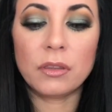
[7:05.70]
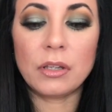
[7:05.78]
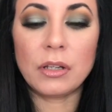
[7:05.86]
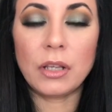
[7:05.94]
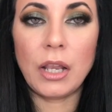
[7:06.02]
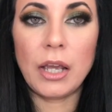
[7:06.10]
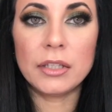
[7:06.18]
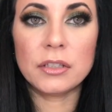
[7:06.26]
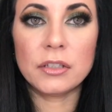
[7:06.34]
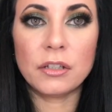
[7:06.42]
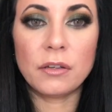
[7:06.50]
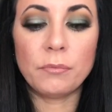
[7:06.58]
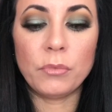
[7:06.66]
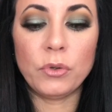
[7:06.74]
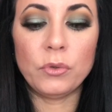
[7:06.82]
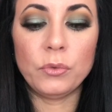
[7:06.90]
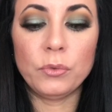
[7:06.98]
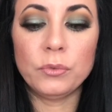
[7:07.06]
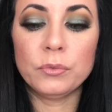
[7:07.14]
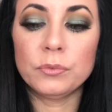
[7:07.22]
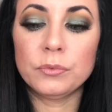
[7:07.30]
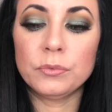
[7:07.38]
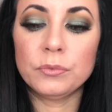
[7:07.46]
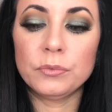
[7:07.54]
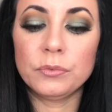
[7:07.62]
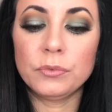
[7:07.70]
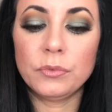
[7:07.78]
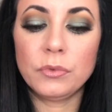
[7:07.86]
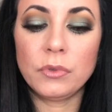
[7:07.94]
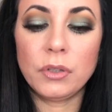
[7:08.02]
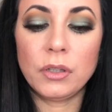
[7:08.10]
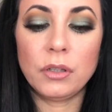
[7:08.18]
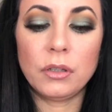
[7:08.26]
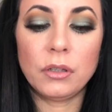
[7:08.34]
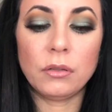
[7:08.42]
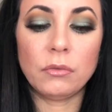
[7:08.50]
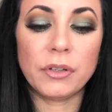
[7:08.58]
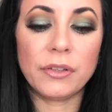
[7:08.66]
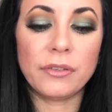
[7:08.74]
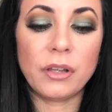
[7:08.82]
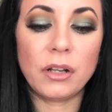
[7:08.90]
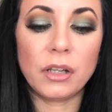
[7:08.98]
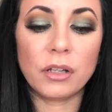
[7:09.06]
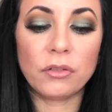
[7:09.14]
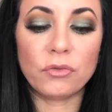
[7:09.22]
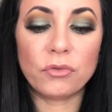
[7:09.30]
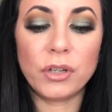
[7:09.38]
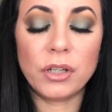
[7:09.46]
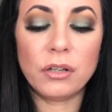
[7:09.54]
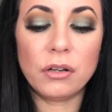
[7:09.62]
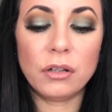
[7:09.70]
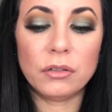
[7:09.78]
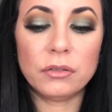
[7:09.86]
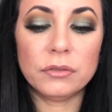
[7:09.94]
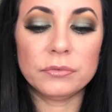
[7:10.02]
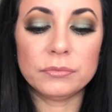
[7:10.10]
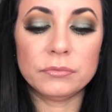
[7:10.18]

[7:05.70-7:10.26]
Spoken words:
The light blue. What is that? Like a gray color.